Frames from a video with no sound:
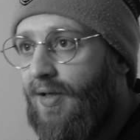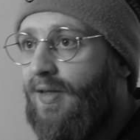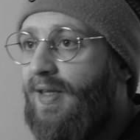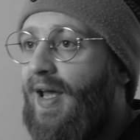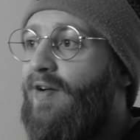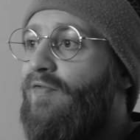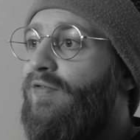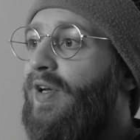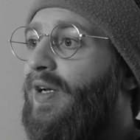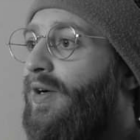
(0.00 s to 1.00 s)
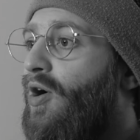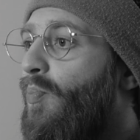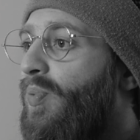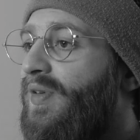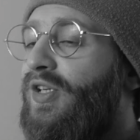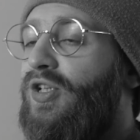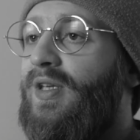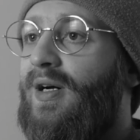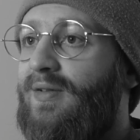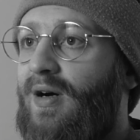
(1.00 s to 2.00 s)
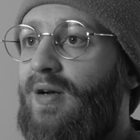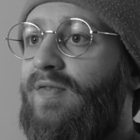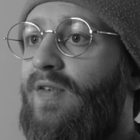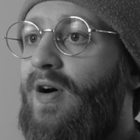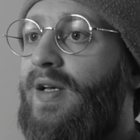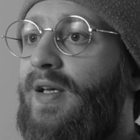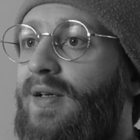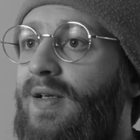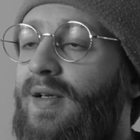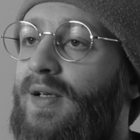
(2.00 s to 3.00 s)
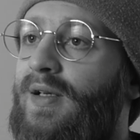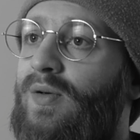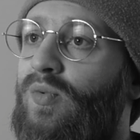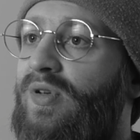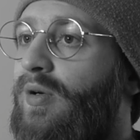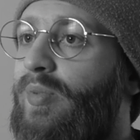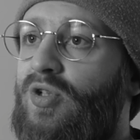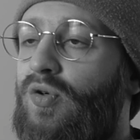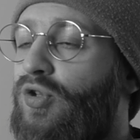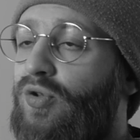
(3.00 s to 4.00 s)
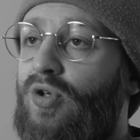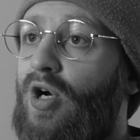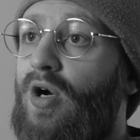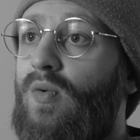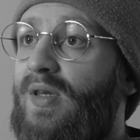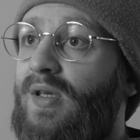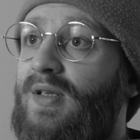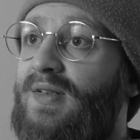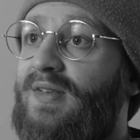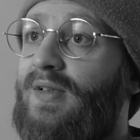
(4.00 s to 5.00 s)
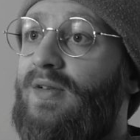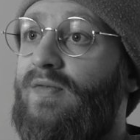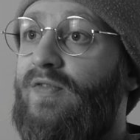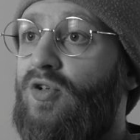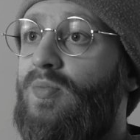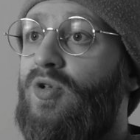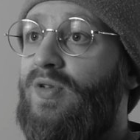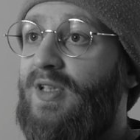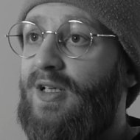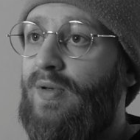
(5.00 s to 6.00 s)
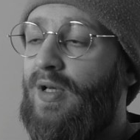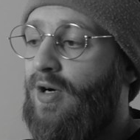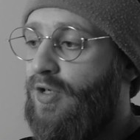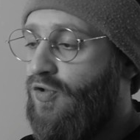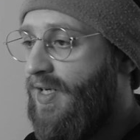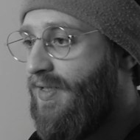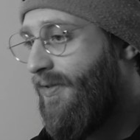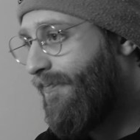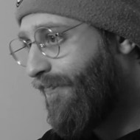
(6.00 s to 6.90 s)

that every composition that I was kind of finding was going to be touch or go whether this film could deal with the contrast.